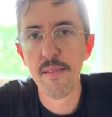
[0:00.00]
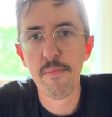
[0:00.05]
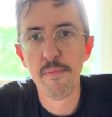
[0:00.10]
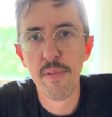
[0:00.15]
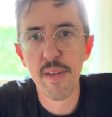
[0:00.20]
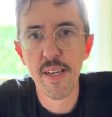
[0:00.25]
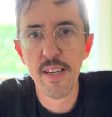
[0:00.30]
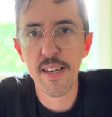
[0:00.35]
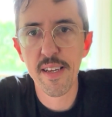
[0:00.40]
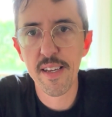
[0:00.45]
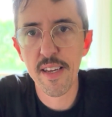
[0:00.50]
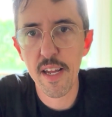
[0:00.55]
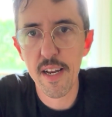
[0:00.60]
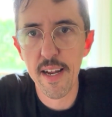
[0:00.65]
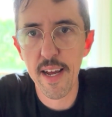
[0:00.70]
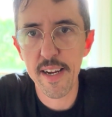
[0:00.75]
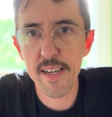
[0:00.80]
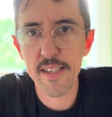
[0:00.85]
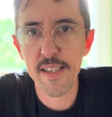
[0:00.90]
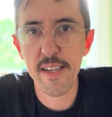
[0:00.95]
being
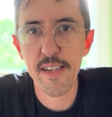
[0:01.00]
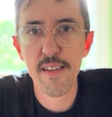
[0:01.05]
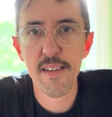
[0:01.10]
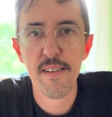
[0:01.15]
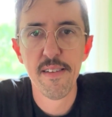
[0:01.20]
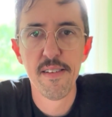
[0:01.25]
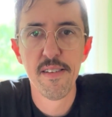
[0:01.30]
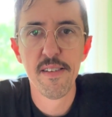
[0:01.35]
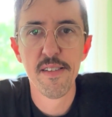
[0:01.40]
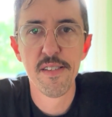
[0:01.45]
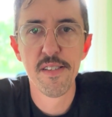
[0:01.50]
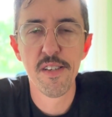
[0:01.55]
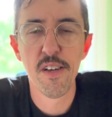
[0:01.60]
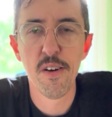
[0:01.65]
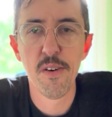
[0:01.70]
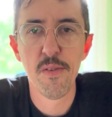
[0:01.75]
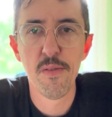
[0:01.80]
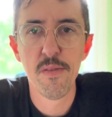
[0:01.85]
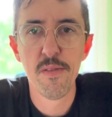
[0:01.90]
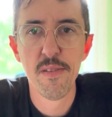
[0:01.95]
connected.
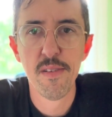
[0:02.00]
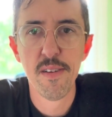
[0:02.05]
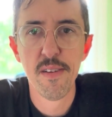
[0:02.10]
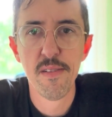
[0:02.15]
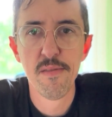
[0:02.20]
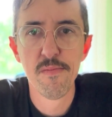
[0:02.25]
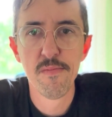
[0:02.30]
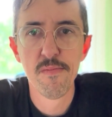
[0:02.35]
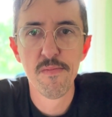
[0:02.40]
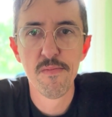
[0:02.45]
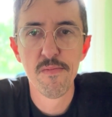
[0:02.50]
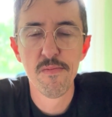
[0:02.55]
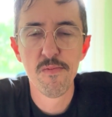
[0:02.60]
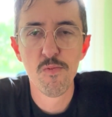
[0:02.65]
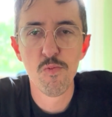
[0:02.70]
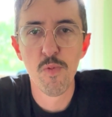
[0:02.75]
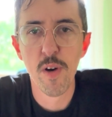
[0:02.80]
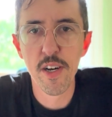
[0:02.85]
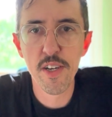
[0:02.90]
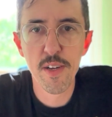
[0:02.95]
So
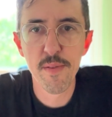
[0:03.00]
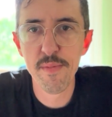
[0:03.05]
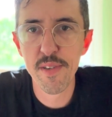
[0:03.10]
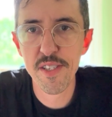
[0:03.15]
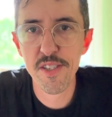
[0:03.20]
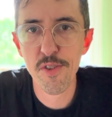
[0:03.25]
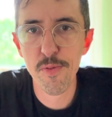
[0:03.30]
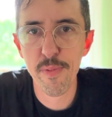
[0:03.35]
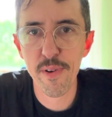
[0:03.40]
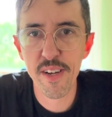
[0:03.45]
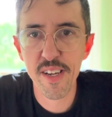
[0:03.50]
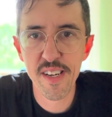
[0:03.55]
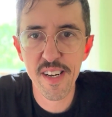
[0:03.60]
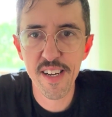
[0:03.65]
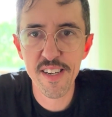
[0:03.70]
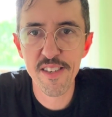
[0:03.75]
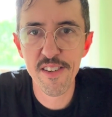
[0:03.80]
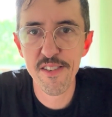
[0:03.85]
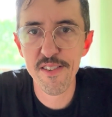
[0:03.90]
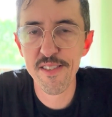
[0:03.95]
welcome to Super
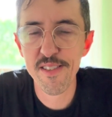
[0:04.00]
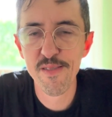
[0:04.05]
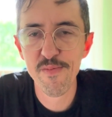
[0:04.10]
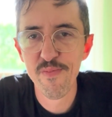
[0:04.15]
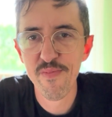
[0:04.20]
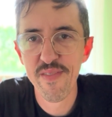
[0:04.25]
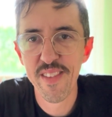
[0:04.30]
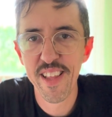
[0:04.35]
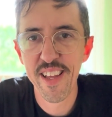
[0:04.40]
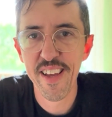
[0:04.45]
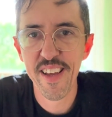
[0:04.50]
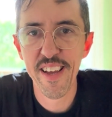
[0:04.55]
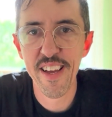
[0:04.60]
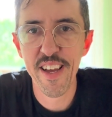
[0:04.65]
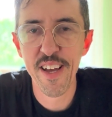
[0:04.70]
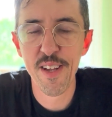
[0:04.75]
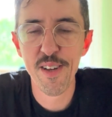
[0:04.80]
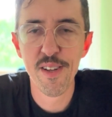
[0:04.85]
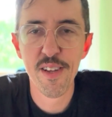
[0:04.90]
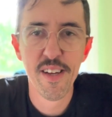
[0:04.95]
Connectors,
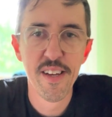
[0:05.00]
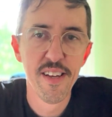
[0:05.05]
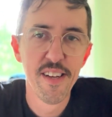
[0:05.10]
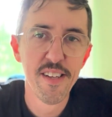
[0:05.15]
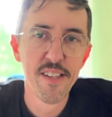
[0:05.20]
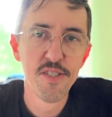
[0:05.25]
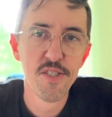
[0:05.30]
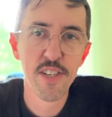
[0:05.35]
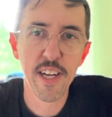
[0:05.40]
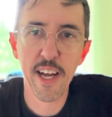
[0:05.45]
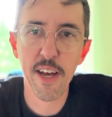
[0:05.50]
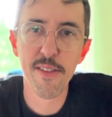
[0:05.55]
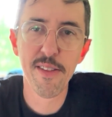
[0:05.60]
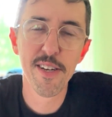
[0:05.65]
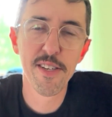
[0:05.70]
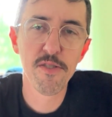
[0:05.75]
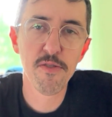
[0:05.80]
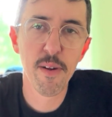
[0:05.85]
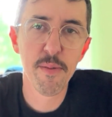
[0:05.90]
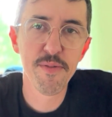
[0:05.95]
and check out the
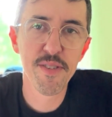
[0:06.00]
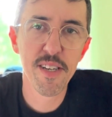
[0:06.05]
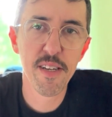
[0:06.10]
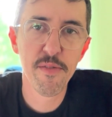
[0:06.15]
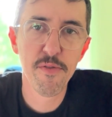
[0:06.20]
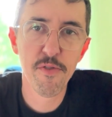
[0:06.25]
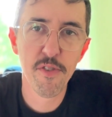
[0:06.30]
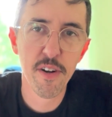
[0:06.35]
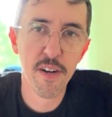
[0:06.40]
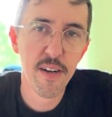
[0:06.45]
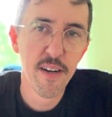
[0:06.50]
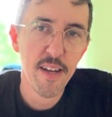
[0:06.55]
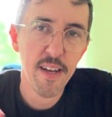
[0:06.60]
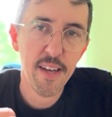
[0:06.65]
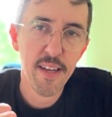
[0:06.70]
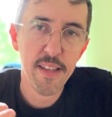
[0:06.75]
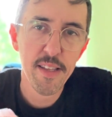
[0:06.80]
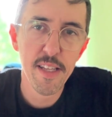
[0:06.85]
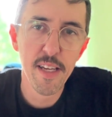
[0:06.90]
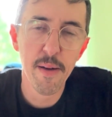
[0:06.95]
description for
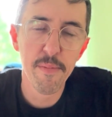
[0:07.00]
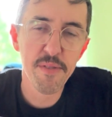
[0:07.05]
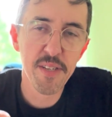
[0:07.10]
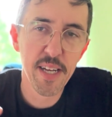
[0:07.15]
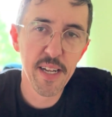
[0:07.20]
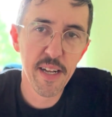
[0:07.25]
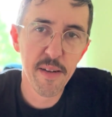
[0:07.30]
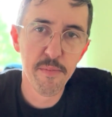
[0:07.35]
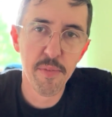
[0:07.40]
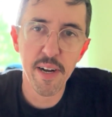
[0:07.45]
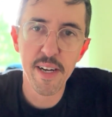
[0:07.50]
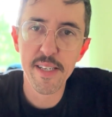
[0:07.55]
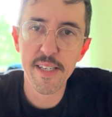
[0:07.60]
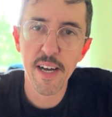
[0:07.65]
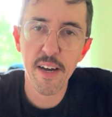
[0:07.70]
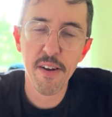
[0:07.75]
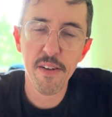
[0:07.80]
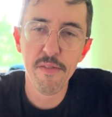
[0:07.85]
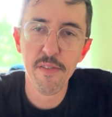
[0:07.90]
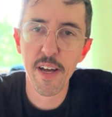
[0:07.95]
the updated
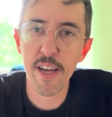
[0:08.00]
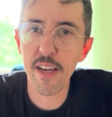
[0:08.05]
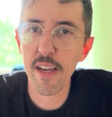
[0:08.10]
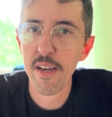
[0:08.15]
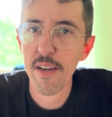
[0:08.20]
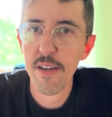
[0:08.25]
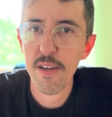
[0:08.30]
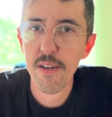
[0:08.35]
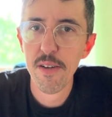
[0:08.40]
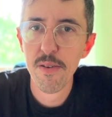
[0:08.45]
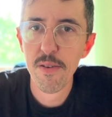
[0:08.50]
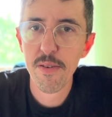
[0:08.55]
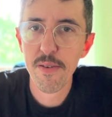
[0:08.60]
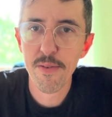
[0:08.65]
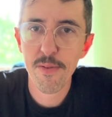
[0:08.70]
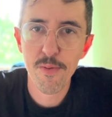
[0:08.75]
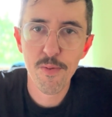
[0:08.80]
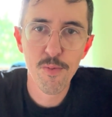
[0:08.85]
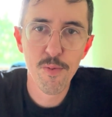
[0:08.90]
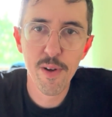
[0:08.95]
breakdown of
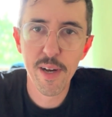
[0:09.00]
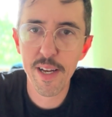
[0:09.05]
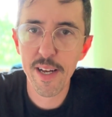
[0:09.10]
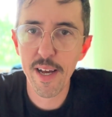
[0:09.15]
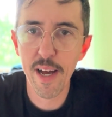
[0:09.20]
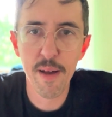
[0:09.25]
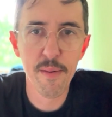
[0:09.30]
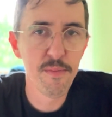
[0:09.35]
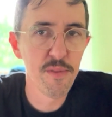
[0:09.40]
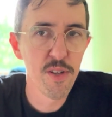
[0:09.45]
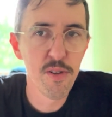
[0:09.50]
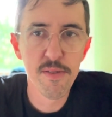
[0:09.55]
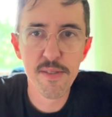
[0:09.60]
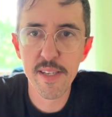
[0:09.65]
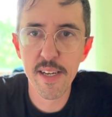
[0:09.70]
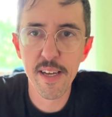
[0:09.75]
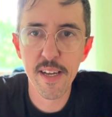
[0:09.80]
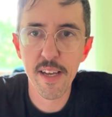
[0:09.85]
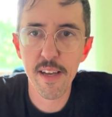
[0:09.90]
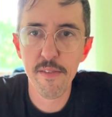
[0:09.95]
what I'm
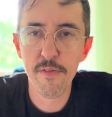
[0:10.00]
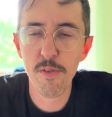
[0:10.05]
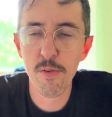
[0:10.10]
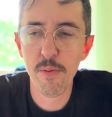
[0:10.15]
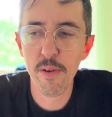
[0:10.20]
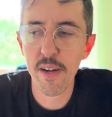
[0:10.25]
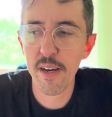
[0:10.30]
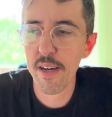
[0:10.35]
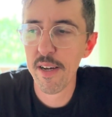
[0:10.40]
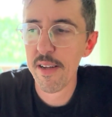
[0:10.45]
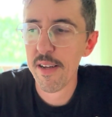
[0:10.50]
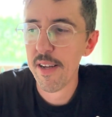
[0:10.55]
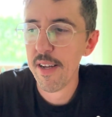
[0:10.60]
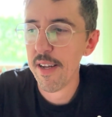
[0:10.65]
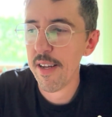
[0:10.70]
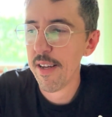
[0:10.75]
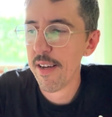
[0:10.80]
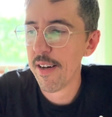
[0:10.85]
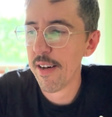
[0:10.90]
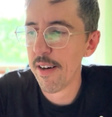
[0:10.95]
using if you want to
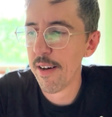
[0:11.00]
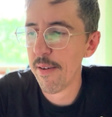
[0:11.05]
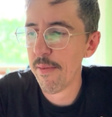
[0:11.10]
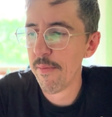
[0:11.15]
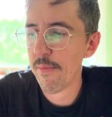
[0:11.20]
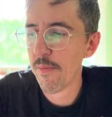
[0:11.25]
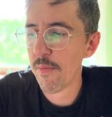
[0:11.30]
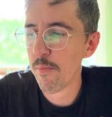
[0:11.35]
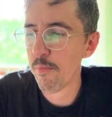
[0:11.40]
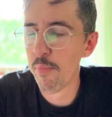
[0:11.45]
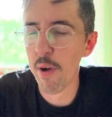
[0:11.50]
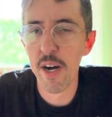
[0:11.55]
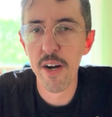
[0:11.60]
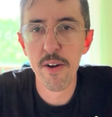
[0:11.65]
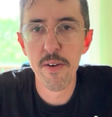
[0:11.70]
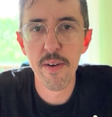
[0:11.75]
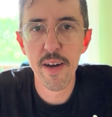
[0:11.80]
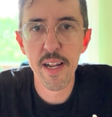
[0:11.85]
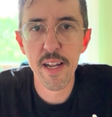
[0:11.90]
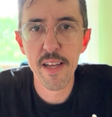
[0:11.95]

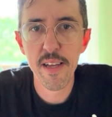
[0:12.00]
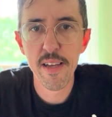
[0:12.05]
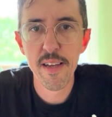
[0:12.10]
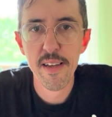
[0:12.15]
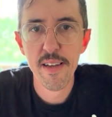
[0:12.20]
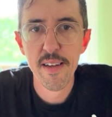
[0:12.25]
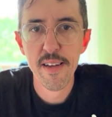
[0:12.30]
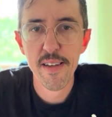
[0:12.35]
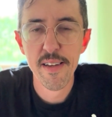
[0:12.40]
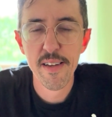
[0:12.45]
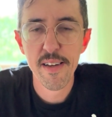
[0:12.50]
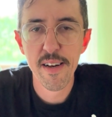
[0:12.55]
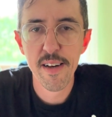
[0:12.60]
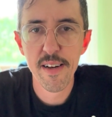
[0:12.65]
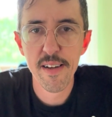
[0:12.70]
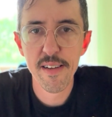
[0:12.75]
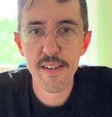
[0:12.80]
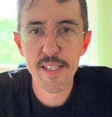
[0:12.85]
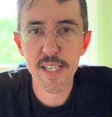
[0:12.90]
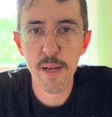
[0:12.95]
borrow any
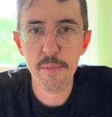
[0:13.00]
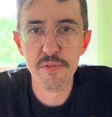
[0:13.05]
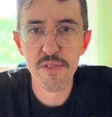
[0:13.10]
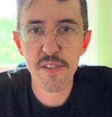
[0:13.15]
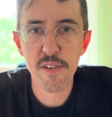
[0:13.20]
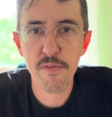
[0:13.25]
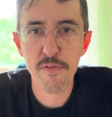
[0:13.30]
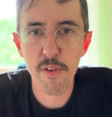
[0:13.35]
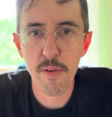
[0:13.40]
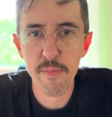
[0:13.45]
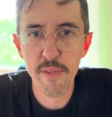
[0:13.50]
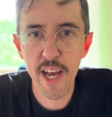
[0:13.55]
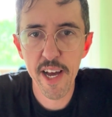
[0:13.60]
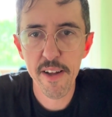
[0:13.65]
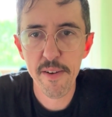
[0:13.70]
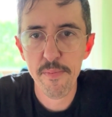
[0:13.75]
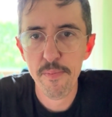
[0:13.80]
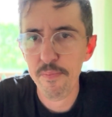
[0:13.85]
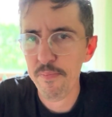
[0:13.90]
tips from that.